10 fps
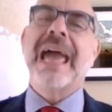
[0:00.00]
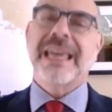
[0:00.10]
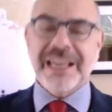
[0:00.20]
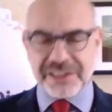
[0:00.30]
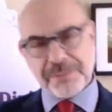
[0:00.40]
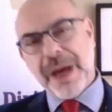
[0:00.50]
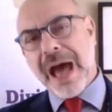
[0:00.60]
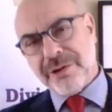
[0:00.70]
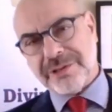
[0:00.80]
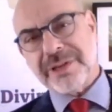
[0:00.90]
day is
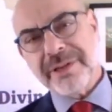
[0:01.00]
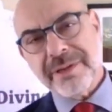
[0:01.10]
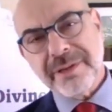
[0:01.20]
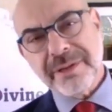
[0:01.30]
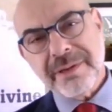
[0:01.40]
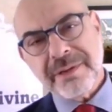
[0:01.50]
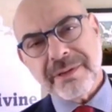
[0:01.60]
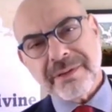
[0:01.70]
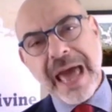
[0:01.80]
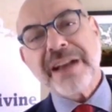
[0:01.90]
about.
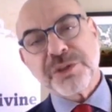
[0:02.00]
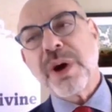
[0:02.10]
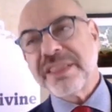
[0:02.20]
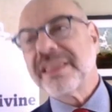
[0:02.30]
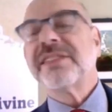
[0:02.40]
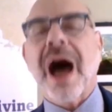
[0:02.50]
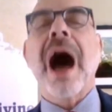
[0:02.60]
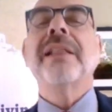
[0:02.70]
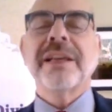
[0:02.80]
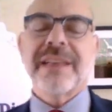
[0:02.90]
That is what this
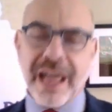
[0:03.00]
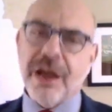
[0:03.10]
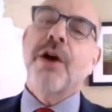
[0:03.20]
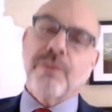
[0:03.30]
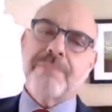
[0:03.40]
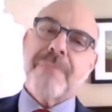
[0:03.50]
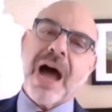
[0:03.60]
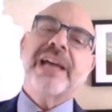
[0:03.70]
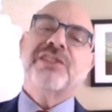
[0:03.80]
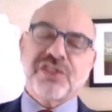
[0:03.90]
holiday
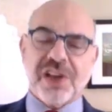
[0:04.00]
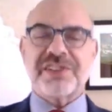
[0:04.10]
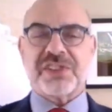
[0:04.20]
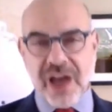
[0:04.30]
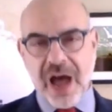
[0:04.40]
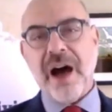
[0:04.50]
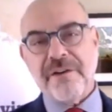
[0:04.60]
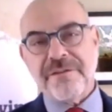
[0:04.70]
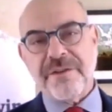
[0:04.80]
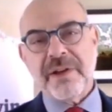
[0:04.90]
reminds us
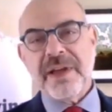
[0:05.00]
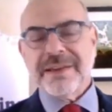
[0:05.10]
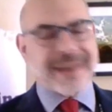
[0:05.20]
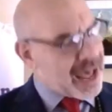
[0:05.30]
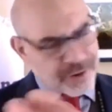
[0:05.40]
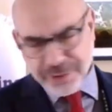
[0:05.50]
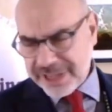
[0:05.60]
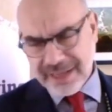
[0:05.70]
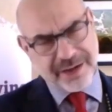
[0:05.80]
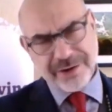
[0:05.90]
of not
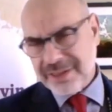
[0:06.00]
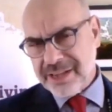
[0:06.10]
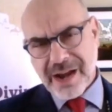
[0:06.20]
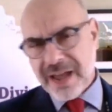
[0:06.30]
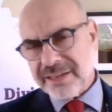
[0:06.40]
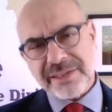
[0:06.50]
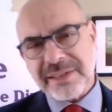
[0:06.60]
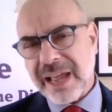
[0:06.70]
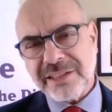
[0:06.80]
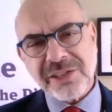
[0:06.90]
only here in the United
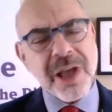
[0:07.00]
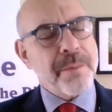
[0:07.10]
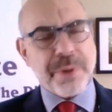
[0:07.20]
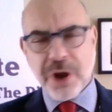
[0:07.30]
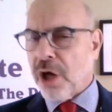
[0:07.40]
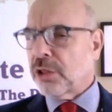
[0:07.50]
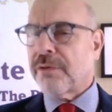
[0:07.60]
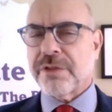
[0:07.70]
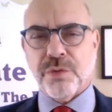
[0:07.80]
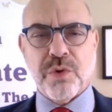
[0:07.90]
States, but
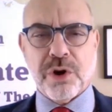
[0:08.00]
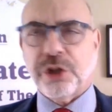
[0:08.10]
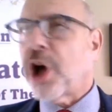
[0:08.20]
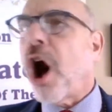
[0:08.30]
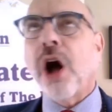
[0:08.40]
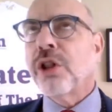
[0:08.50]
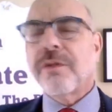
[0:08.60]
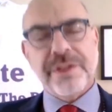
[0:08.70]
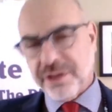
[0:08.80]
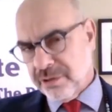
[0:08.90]
all over the world,
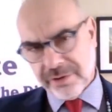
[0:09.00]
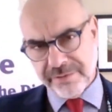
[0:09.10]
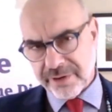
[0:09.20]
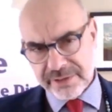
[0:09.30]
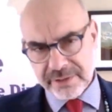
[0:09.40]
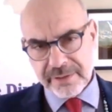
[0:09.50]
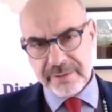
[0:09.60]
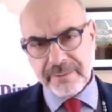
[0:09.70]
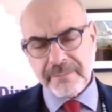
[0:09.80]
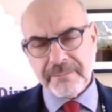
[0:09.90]
all over the universe.